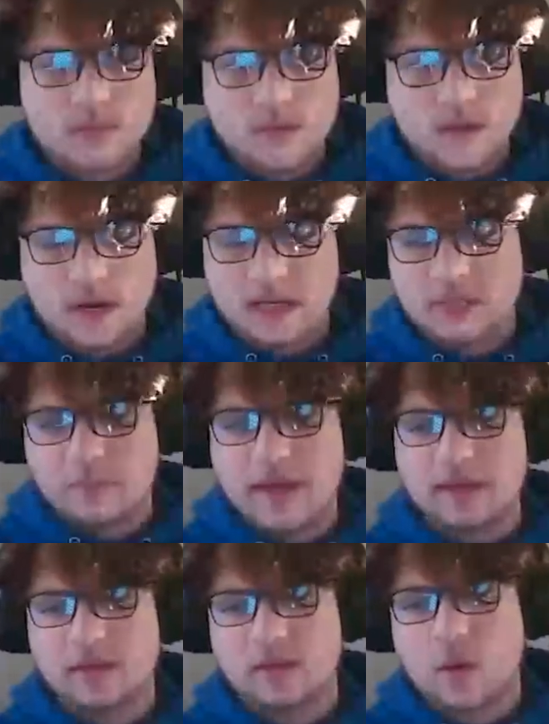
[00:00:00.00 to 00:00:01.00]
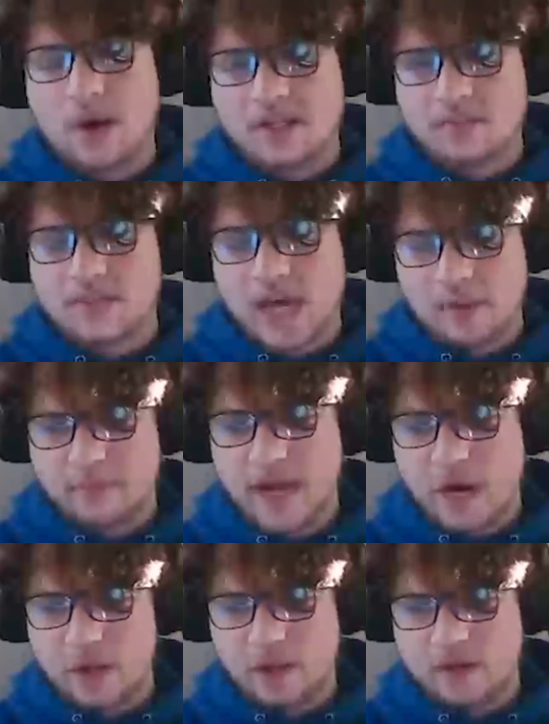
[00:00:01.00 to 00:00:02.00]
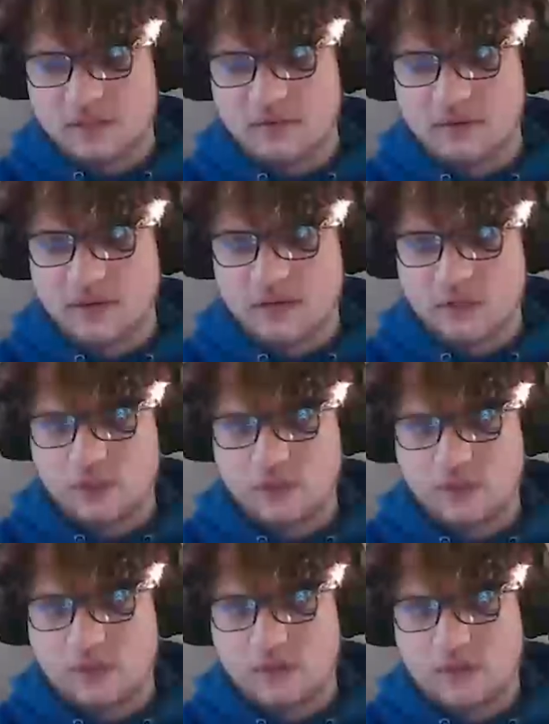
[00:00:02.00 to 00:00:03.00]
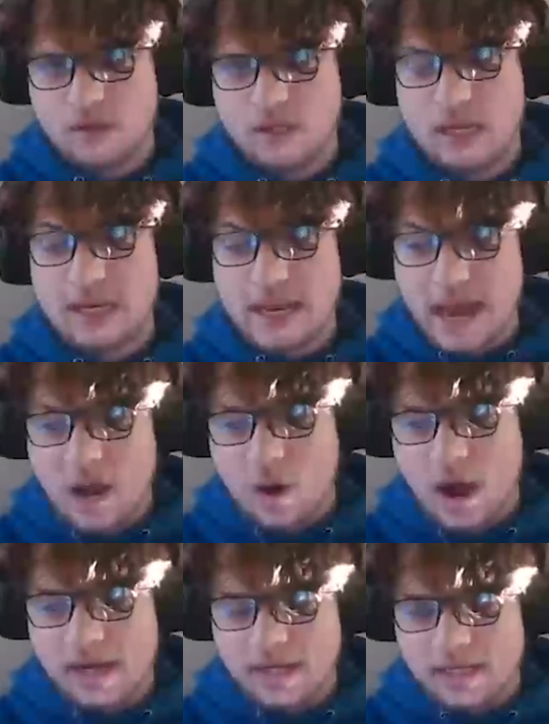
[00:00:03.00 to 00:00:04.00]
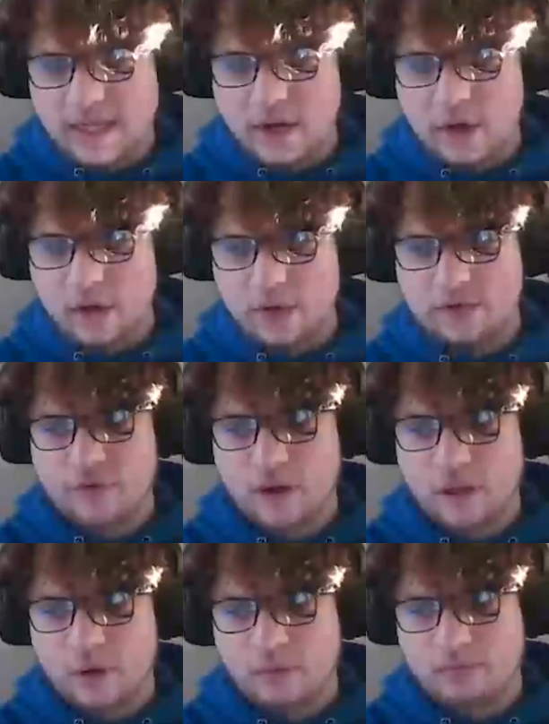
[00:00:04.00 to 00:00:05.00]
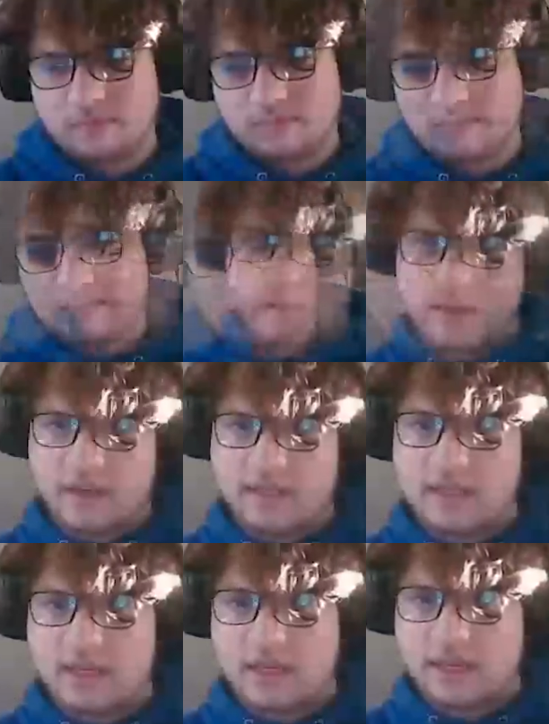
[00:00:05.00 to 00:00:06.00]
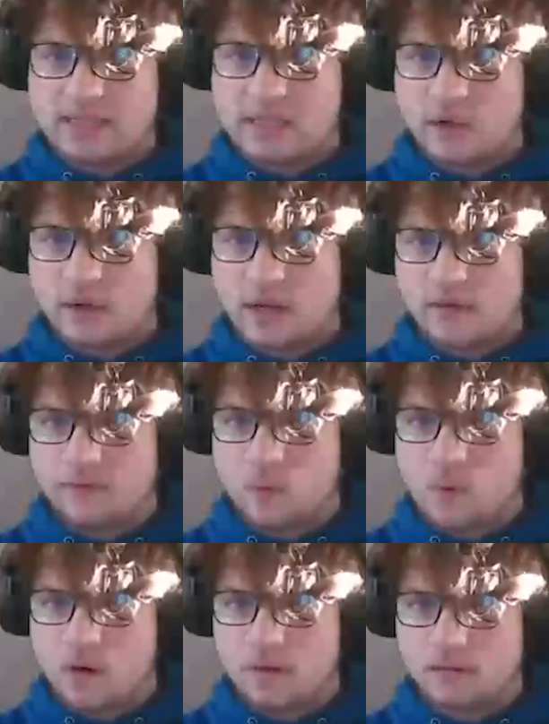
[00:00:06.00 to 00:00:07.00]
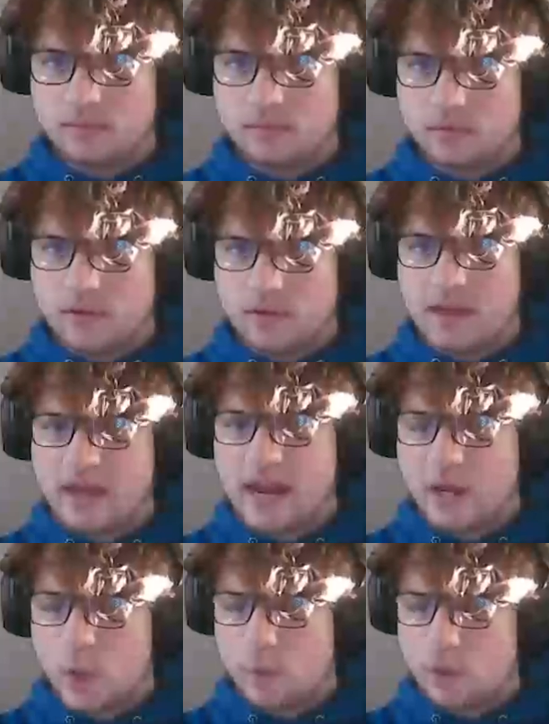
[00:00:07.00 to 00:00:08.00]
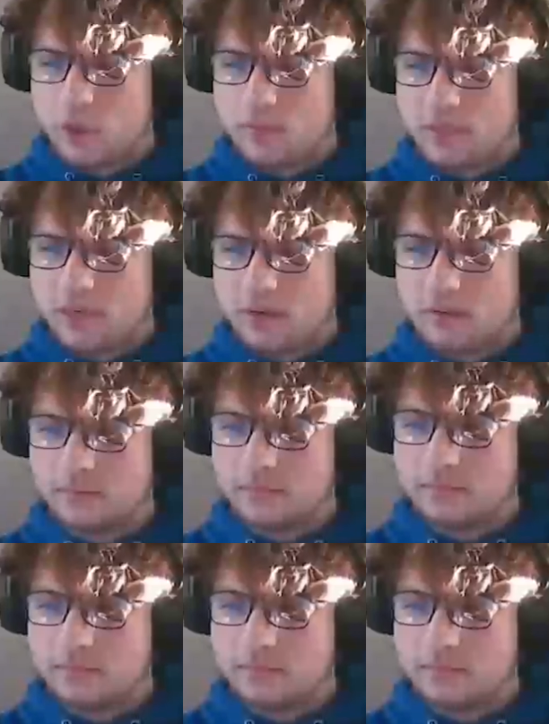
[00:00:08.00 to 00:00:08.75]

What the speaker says: And I spent quite some time calculating this variation, and now I need yet another follow-up. The idea, let's say you go knight f1, then I go bishop here.